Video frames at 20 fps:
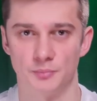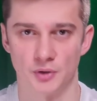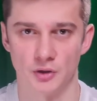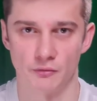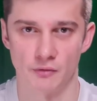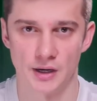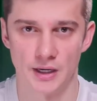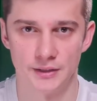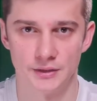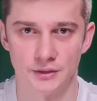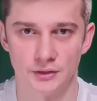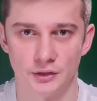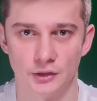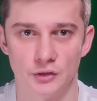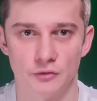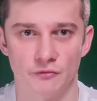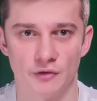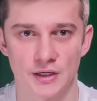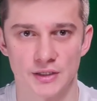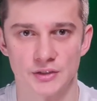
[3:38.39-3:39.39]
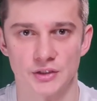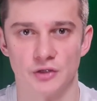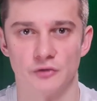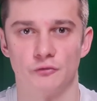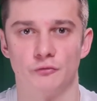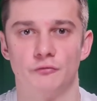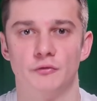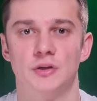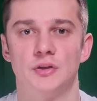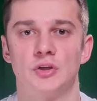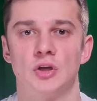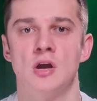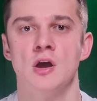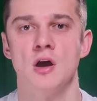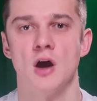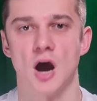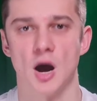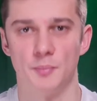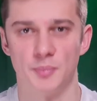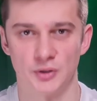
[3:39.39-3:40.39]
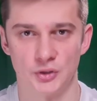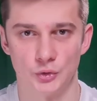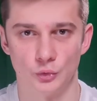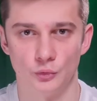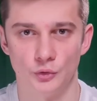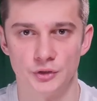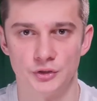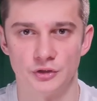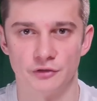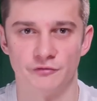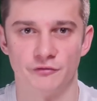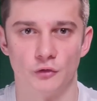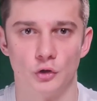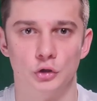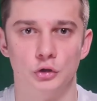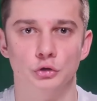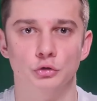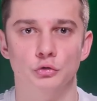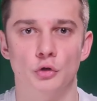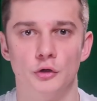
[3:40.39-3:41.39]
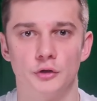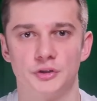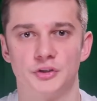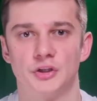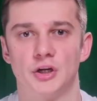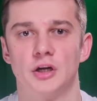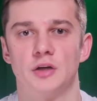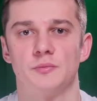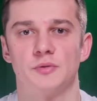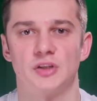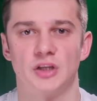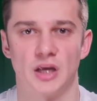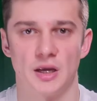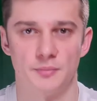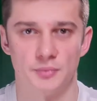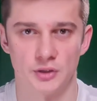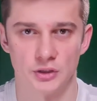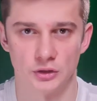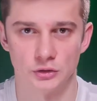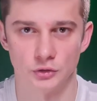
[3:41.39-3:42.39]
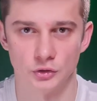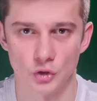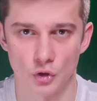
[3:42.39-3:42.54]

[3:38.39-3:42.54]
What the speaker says: providing investors with opportunity for long-term capital